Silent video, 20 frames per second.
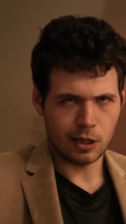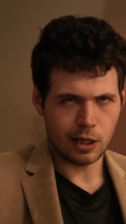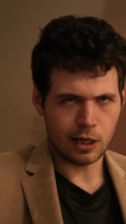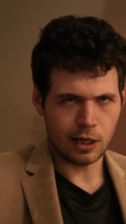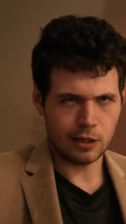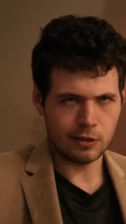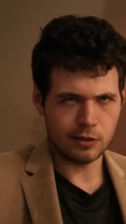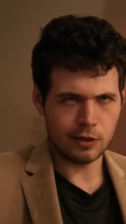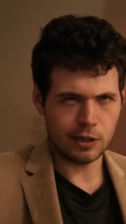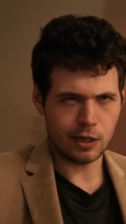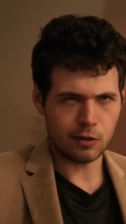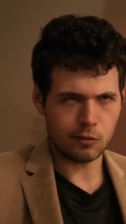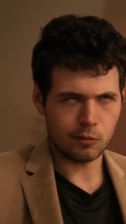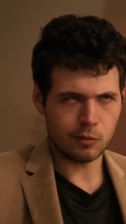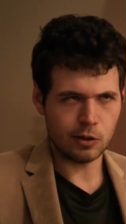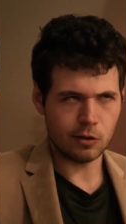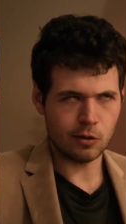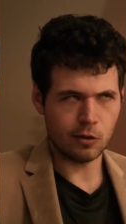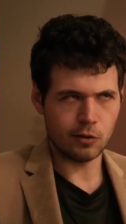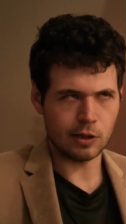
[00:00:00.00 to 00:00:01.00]
And yet
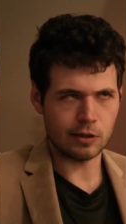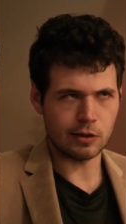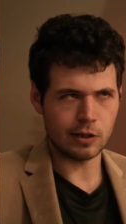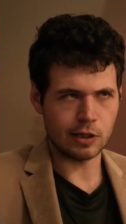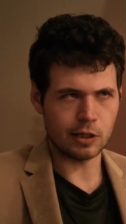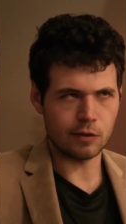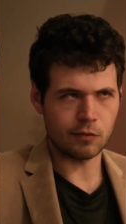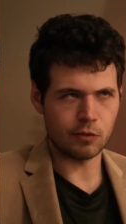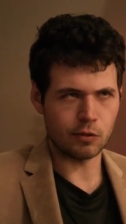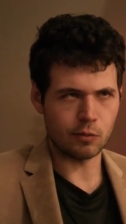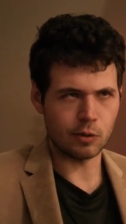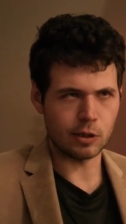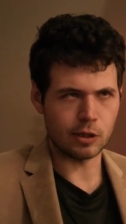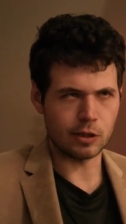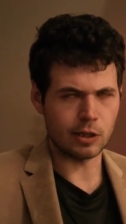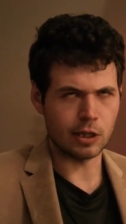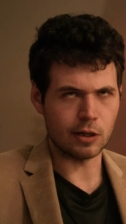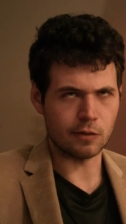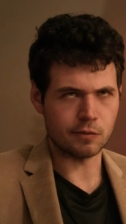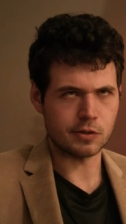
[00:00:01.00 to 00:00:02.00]
we know that they give three
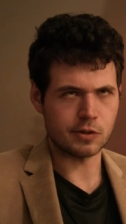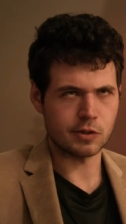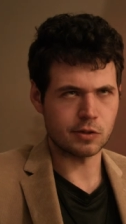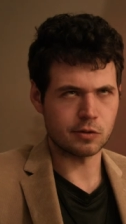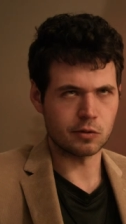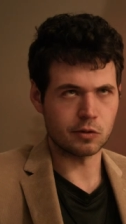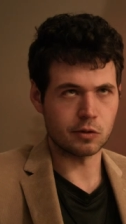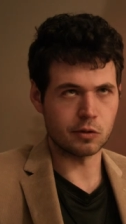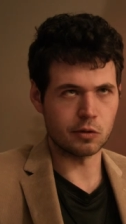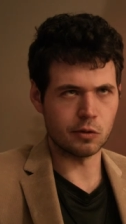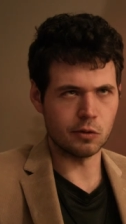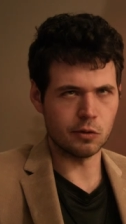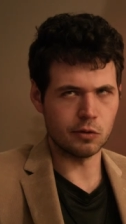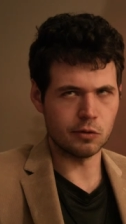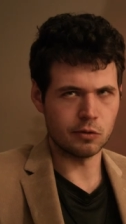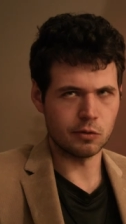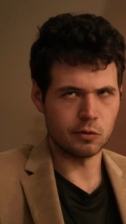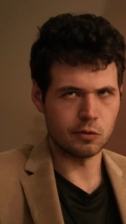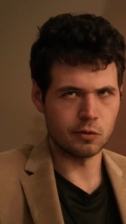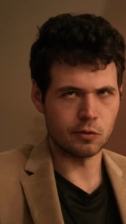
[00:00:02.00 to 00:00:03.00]
gifts
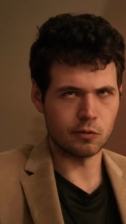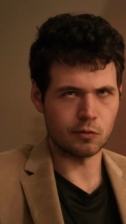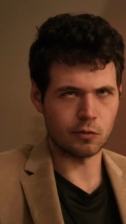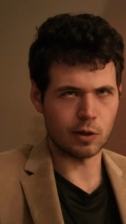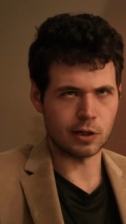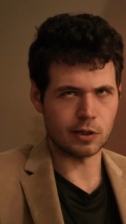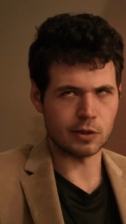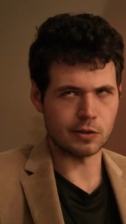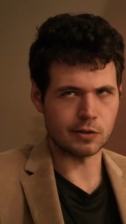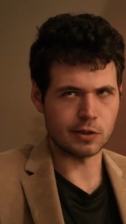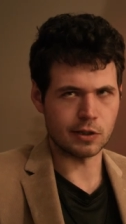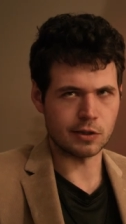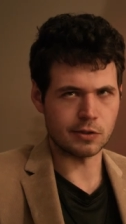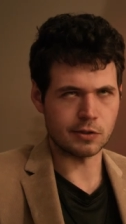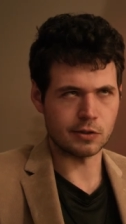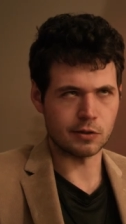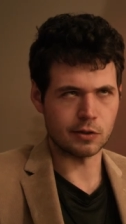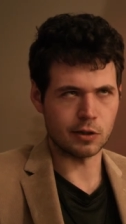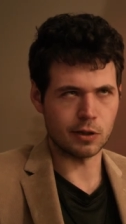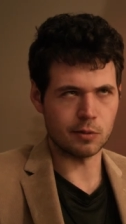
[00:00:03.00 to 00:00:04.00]
gold,
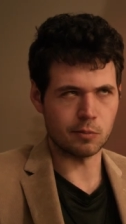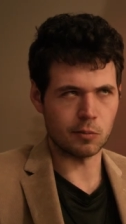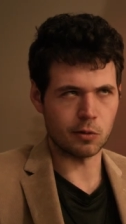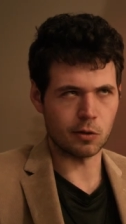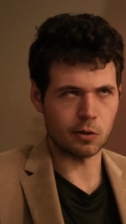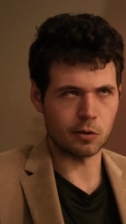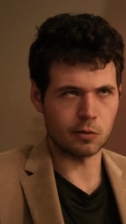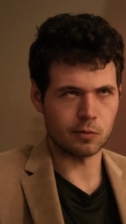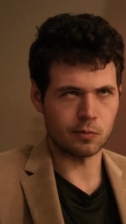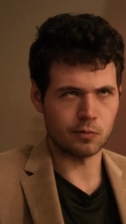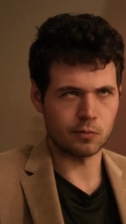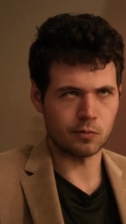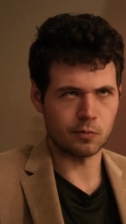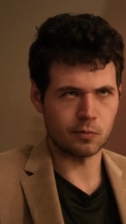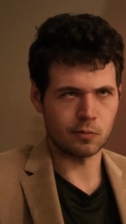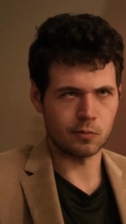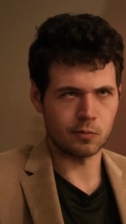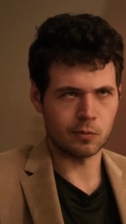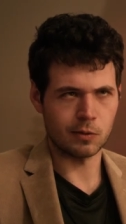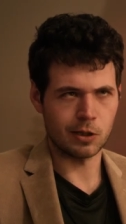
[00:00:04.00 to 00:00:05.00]
frankincense, and myrrh.
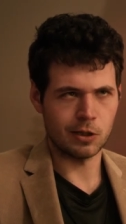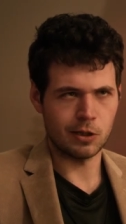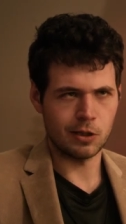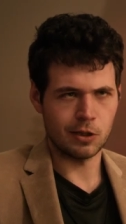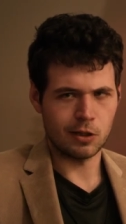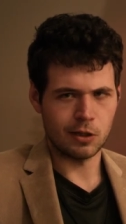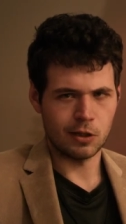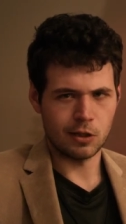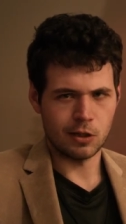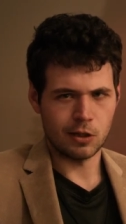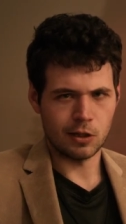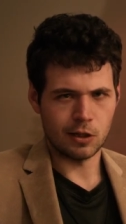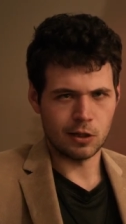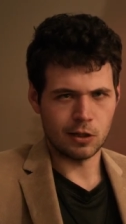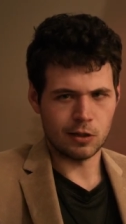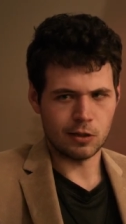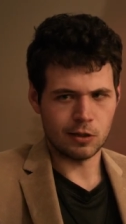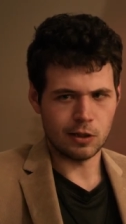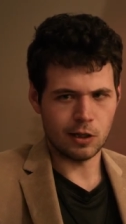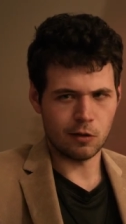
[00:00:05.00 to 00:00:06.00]

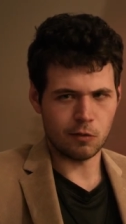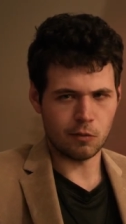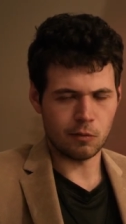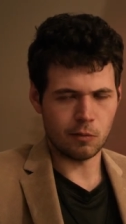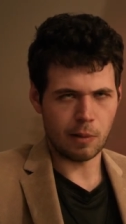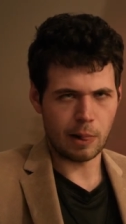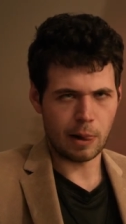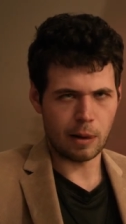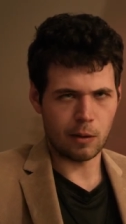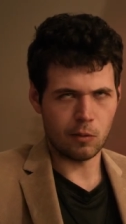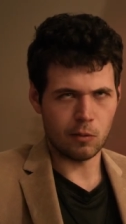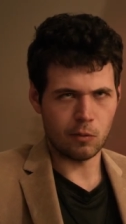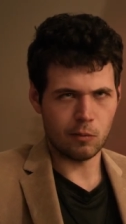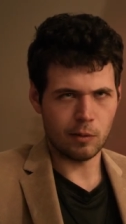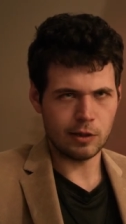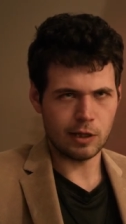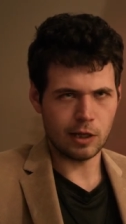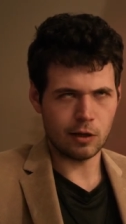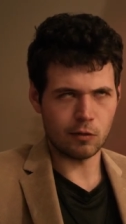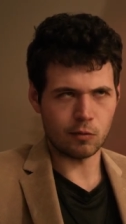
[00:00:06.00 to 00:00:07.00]
Now,
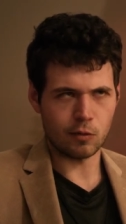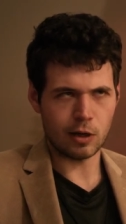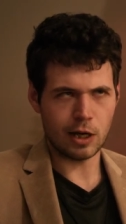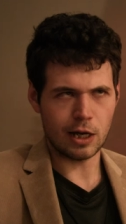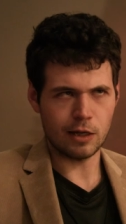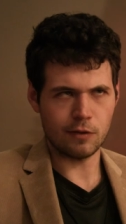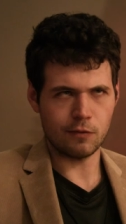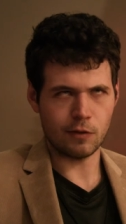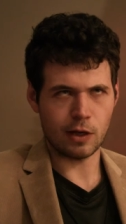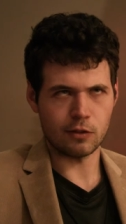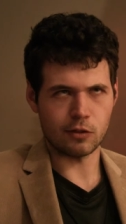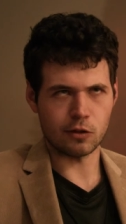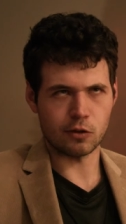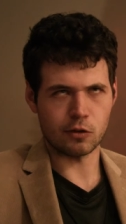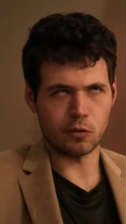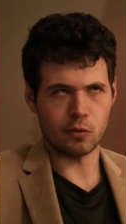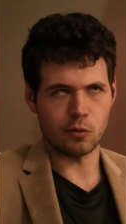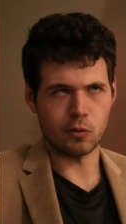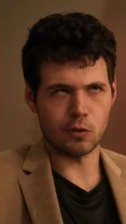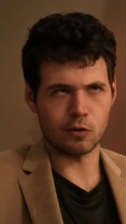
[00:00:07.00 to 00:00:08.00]
when they arrive at the
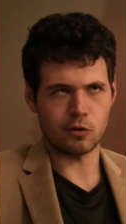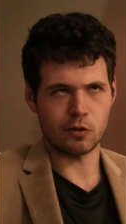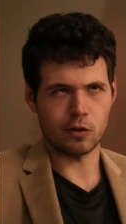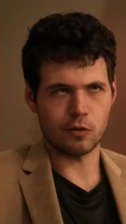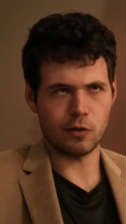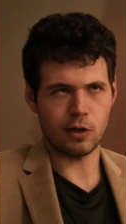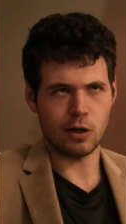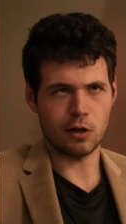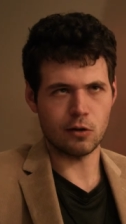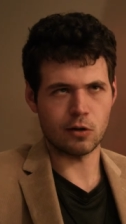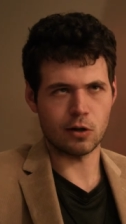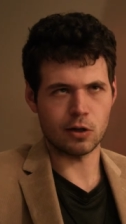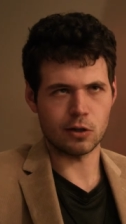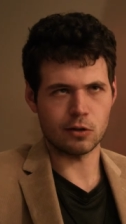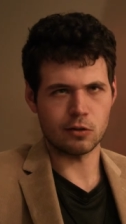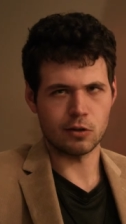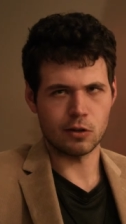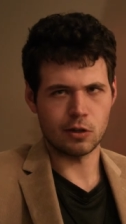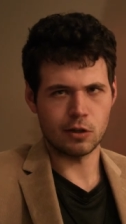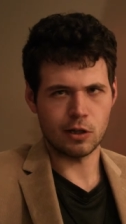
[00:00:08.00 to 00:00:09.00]
court of
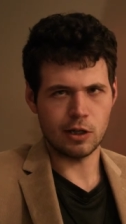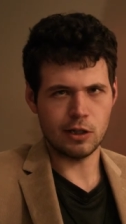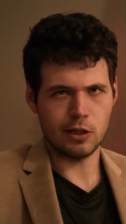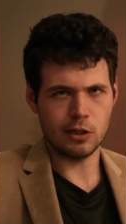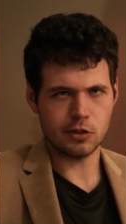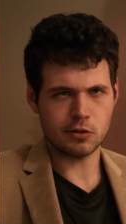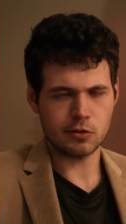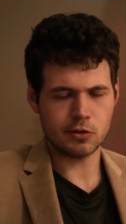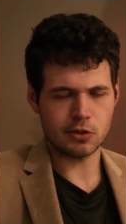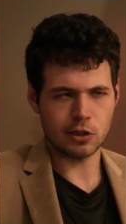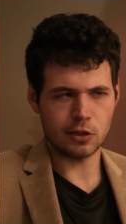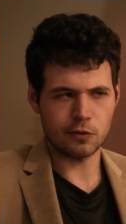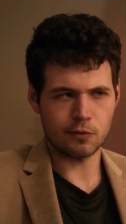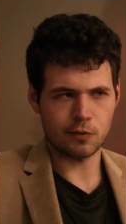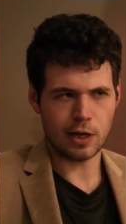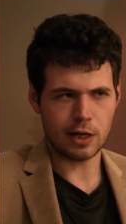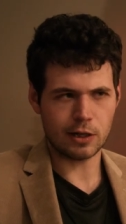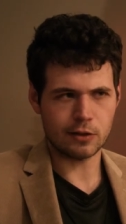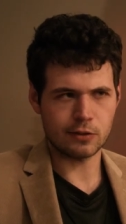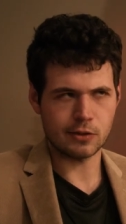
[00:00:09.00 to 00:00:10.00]
Herod, an interesting
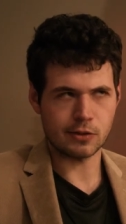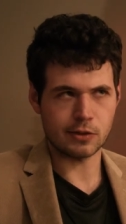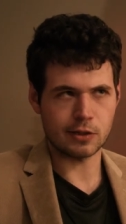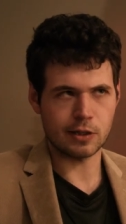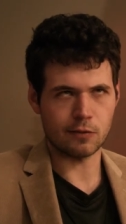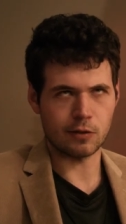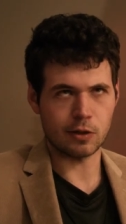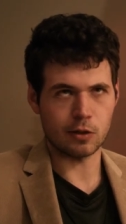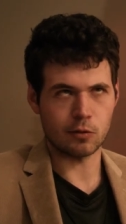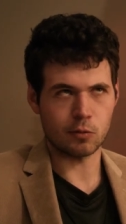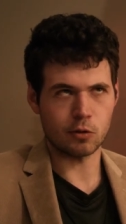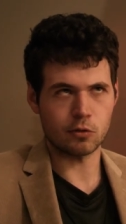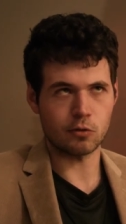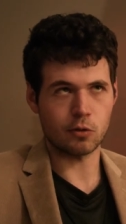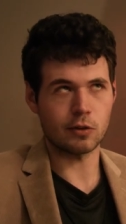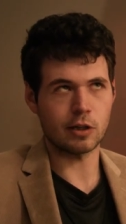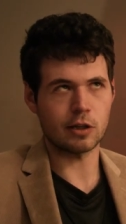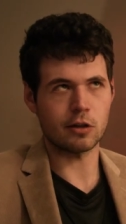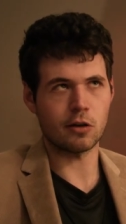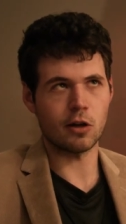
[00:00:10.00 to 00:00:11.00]
fact is given. We're
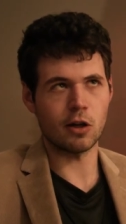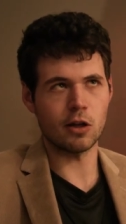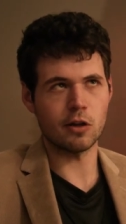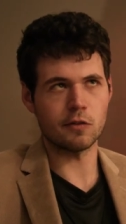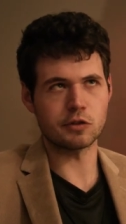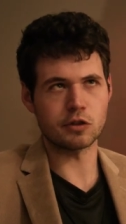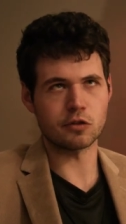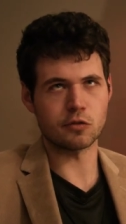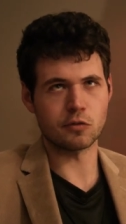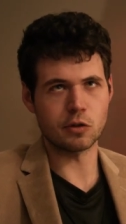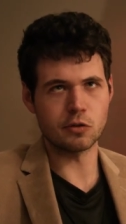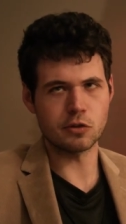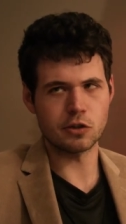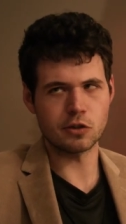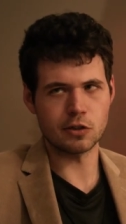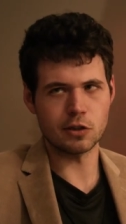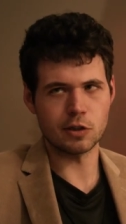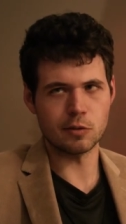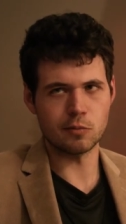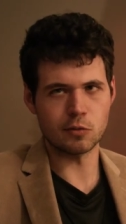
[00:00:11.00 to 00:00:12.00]
told that all of
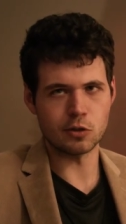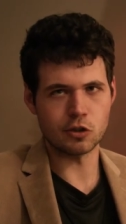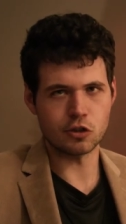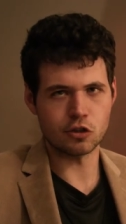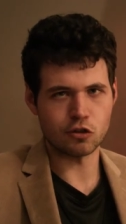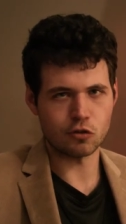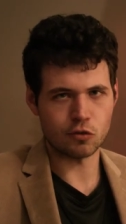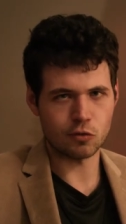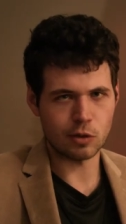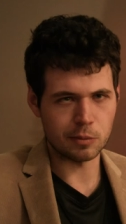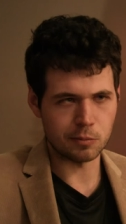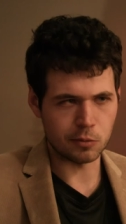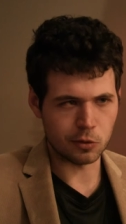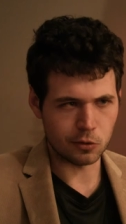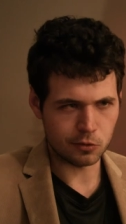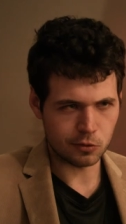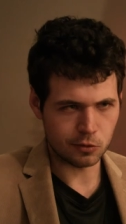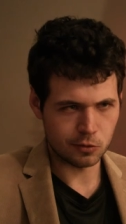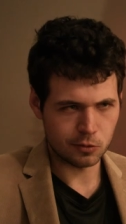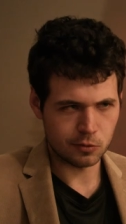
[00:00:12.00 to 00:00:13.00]
Jerusalem was
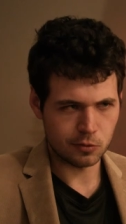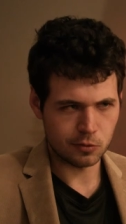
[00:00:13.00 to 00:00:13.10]
troubled.